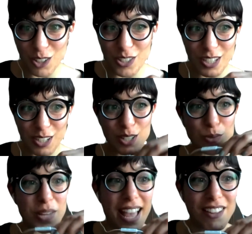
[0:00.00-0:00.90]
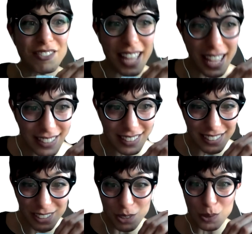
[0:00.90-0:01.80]
in our series, we have Ed,
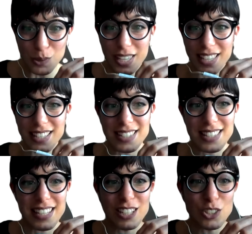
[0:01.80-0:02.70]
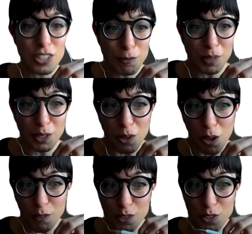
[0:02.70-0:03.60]
who is the Chief Medical
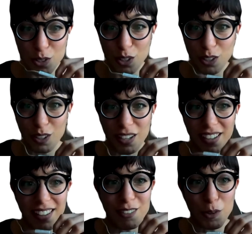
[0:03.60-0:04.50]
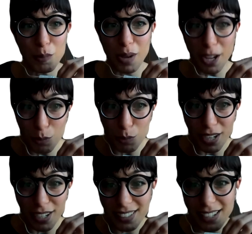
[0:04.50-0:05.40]
Officer for
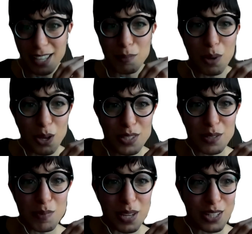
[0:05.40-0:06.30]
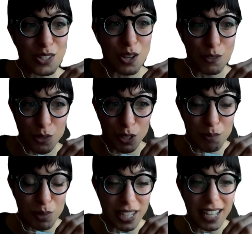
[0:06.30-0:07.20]
BioBright, a Boston-based software
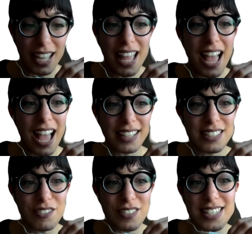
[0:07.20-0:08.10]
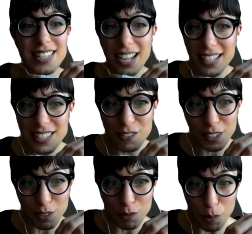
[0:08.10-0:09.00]
company active in
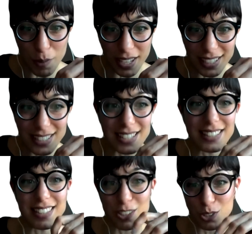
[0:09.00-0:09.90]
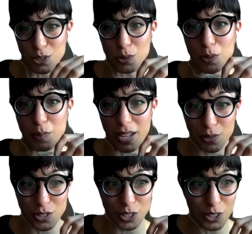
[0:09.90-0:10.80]
scientific informatics and digital
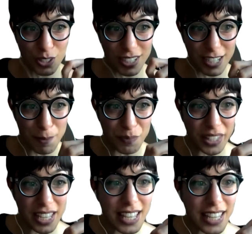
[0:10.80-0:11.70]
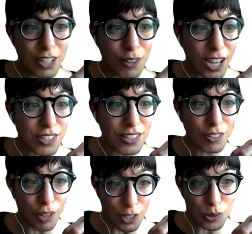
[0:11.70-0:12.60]
biosecurity. He
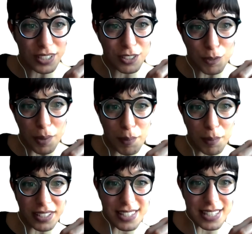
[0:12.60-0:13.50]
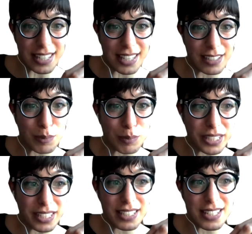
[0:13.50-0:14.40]
graduated from MIT and
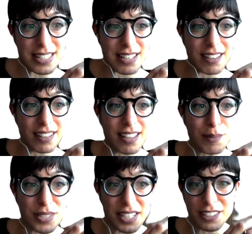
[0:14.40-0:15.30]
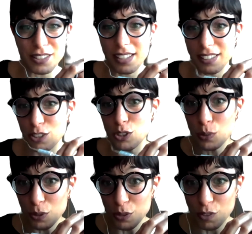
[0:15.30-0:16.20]
completed his MD at the
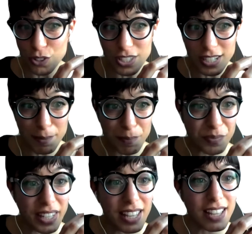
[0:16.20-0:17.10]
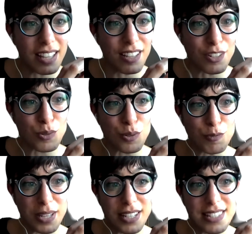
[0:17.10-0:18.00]
Duke University School
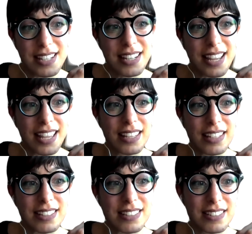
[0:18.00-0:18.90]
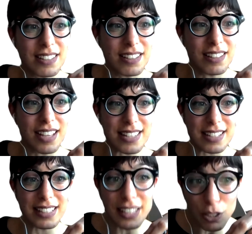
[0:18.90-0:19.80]
of Medicine. And
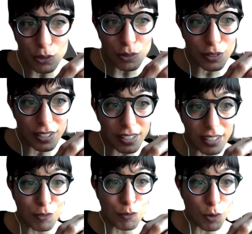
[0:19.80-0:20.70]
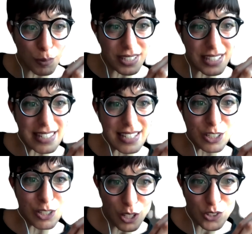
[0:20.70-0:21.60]
as a clinical informatist,
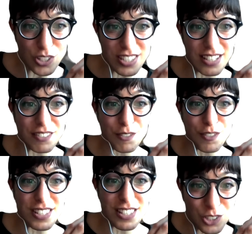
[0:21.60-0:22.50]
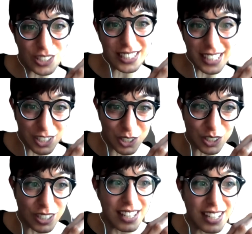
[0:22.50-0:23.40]
technologist, and physician
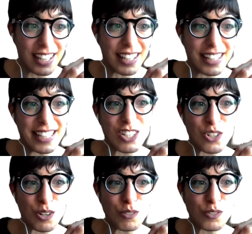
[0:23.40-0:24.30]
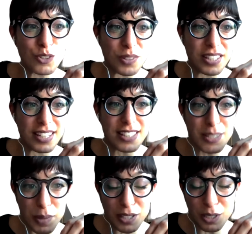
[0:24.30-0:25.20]
leader, he has served within
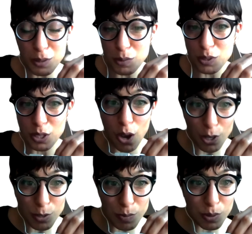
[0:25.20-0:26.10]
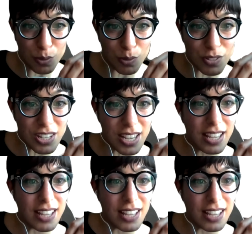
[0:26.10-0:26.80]
independent community hospitals,